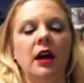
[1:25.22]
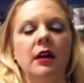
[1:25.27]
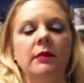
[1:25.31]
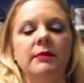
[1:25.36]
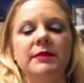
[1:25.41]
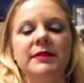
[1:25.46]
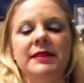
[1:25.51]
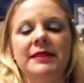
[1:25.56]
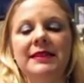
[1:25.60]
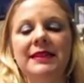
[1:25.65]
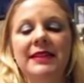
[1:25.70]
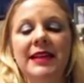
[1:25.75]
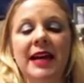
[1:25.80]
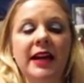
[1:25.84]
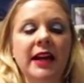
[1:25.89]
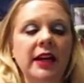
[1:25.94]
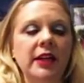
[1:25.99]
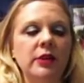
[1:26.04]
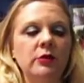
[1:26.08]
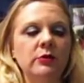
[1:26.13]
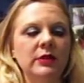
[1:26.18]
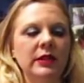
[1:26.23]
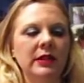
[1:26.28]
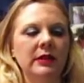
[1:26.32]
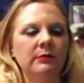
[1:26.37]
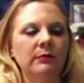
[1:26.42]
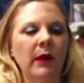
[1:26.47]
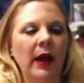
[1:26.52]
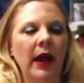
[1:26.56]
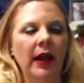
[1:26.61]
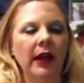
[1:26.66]
This is the deck I use
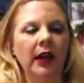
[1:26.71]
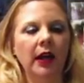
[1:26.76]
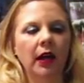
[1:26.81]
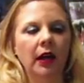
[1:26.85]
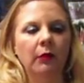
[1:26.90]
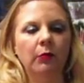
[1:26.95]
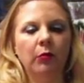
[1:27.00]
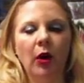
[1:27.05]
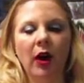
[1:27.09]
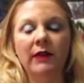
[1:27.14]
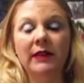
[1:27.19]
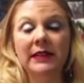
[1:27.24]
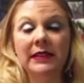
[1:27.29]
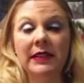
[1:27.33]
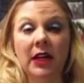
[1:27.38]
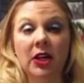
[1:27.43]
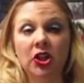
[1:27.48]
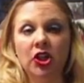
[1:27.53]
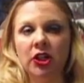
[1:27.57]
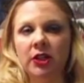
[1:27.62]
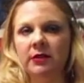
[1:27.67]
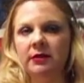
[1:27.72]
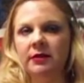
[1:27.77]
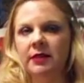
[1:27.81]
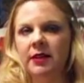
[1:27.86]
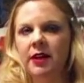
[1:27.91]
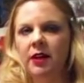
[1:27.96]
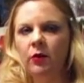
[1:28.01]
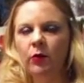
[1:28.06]
in my private sessions.